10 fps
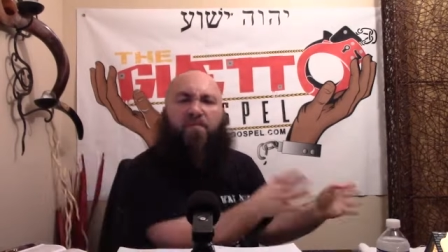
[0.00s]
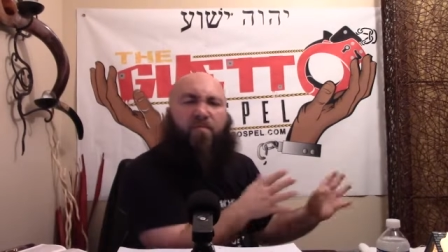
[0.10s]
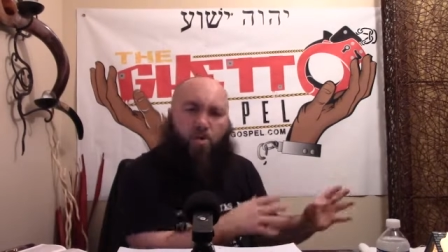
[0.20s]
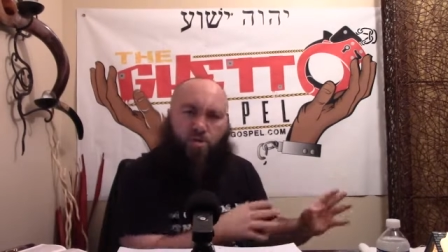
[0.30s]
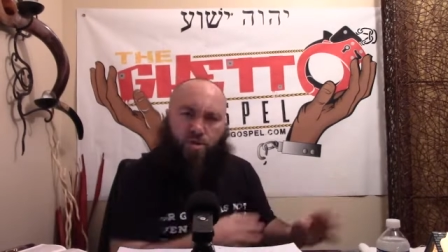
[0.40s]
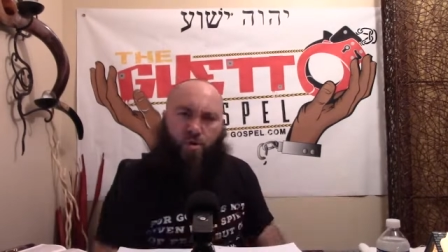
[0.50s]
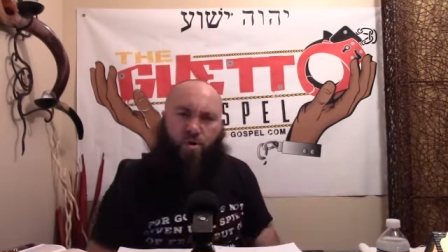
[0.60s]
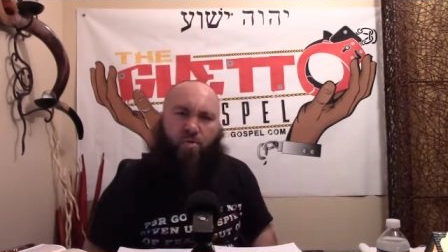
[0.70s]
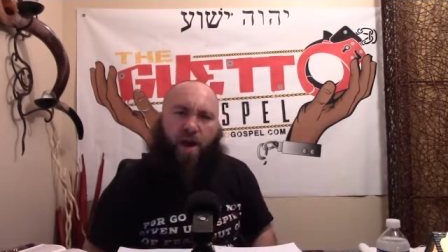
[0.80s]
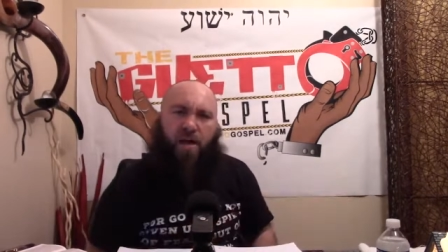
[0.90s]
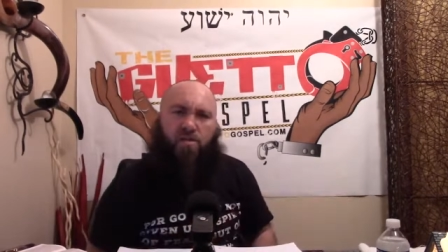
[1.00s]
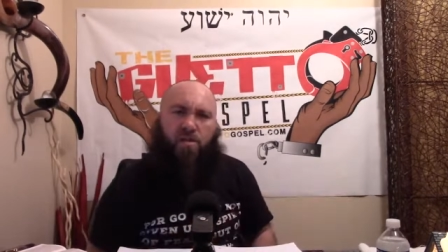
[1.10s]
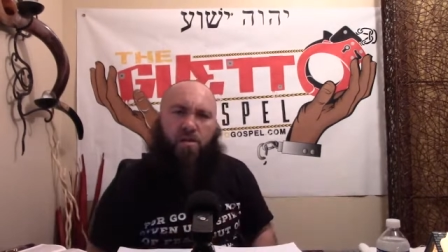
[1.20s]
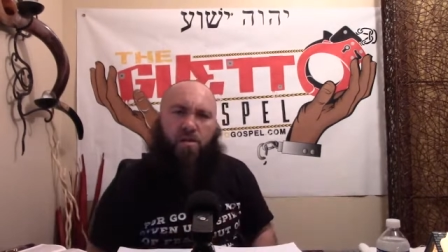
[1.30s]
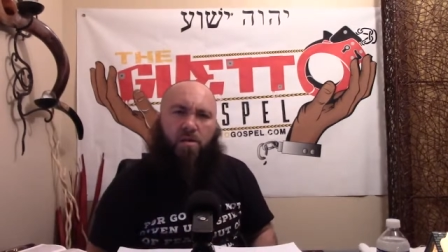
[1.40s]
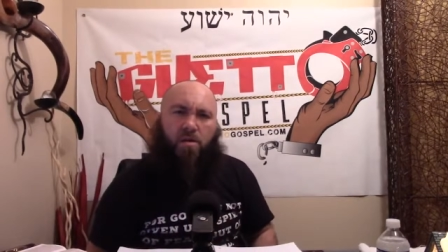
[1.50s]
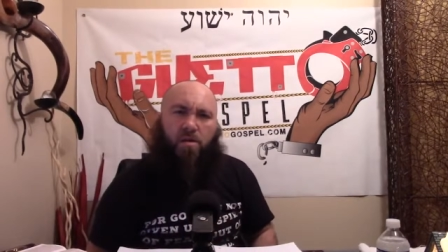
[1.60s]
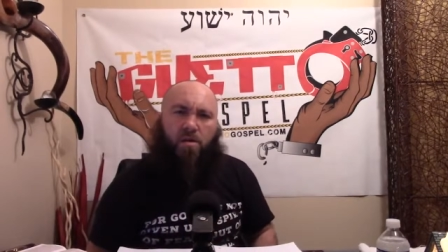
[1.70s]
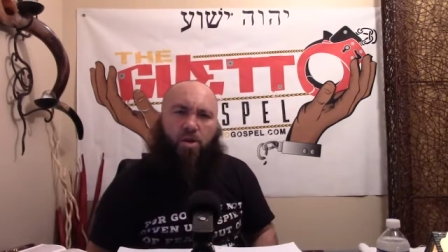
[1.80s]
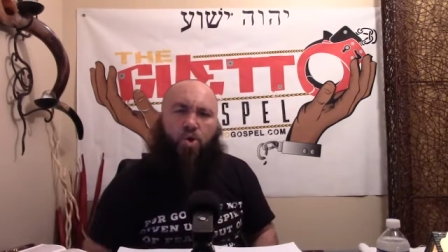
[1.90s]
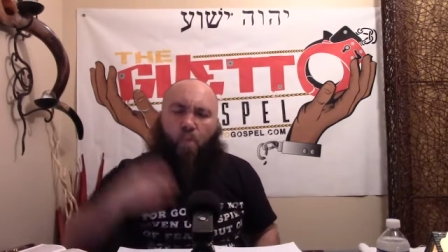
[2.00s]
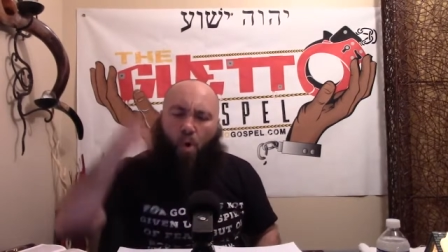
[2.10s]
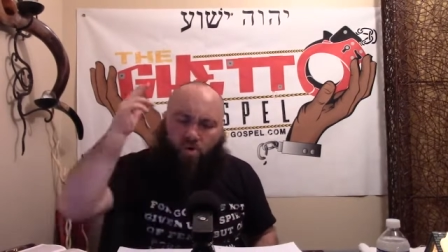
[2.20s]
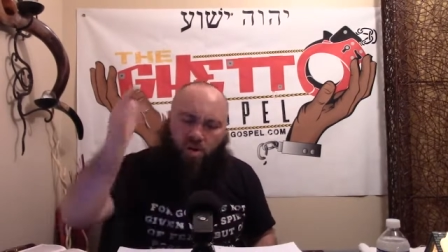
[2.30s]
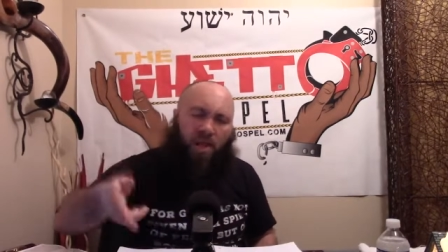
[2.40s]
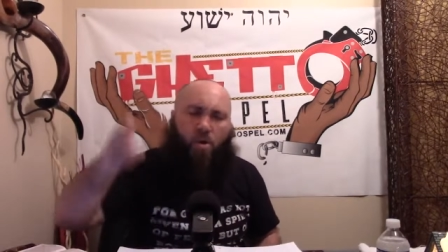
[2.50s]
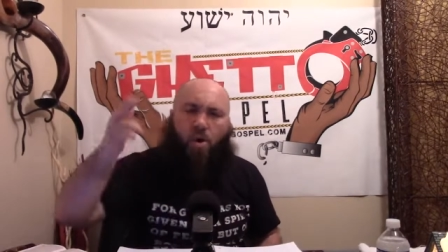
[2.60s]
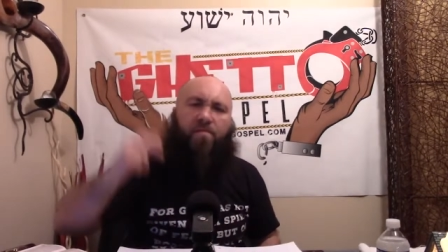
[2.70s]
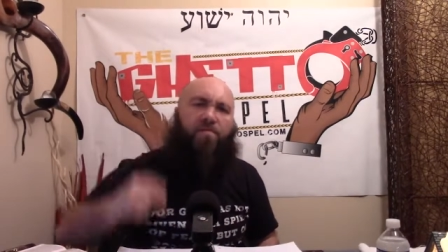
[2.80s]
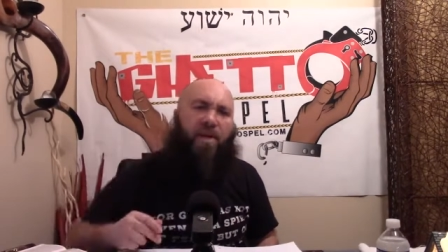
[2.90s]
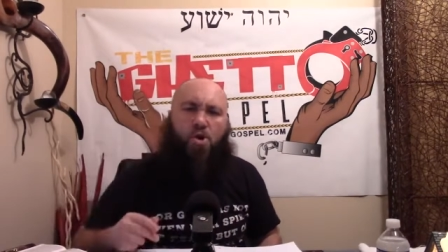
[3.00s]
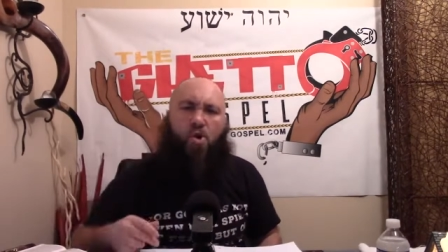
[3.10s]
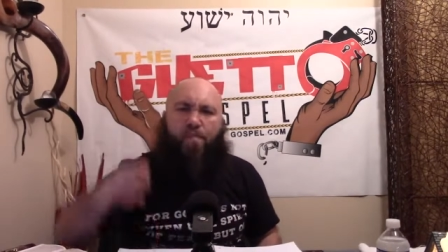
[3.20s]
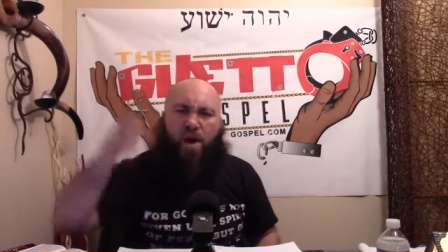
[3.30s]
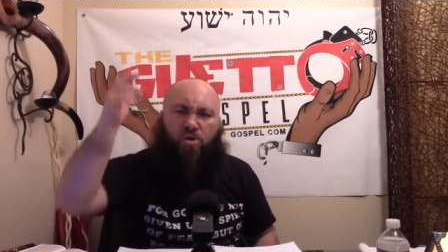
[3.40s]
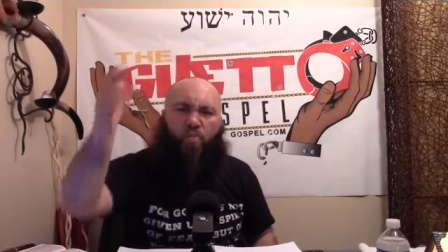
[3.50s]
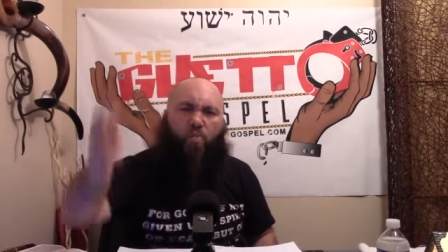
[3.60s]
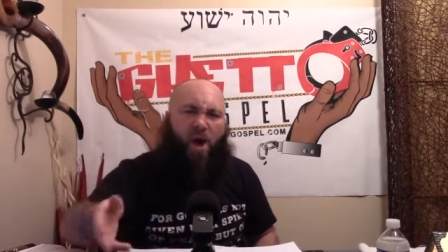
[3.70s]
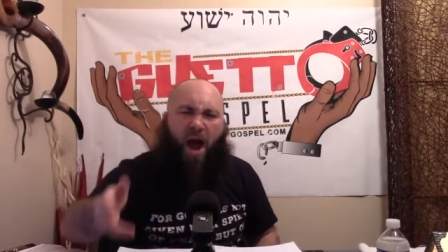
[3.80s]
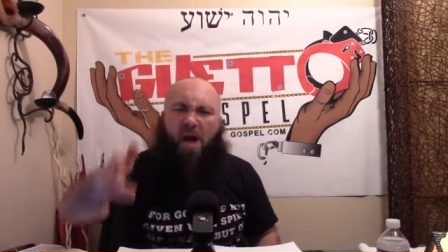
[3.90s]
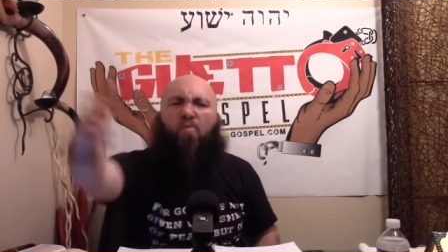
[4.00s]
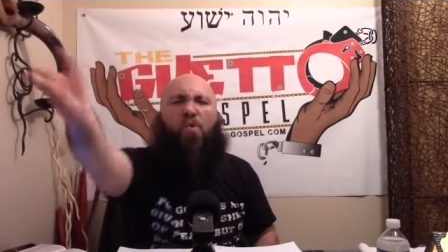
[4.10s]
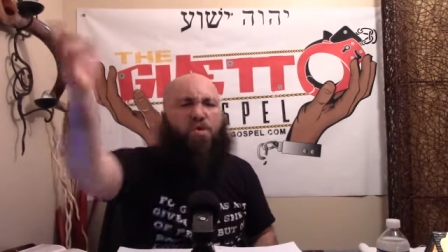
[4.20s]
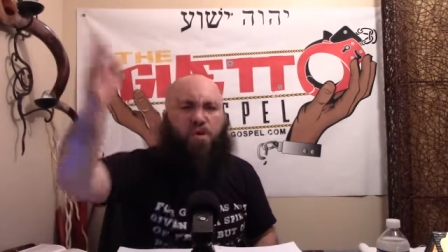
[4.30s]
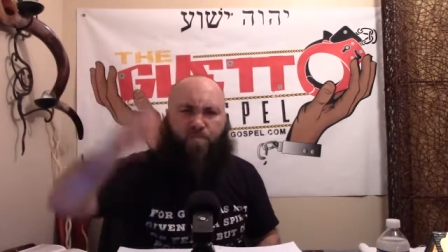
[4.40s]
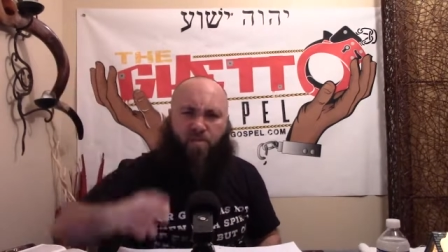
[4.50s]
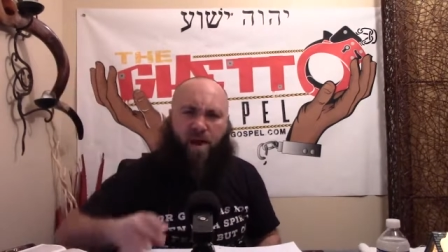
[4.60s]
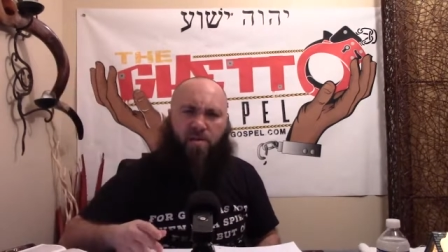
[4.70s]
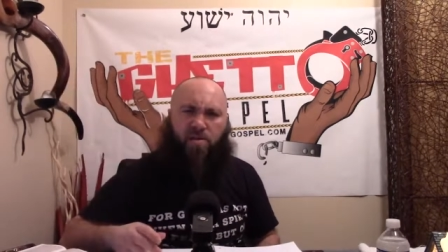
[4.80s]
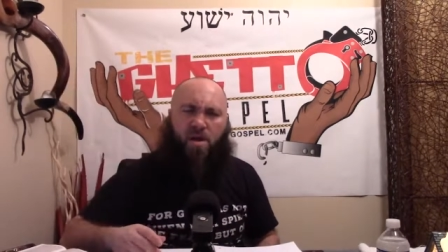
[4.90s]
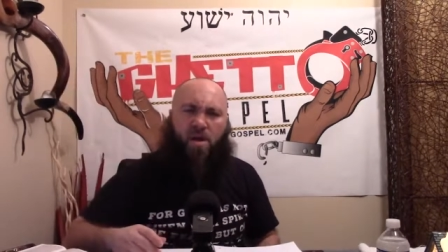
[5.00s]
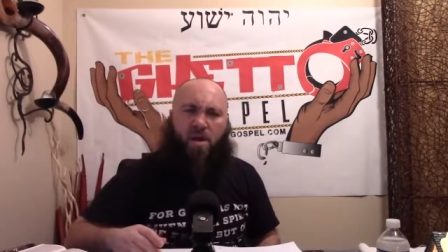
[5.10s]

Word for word: focused on Christ? You won't click on a video about the how to worship Christ.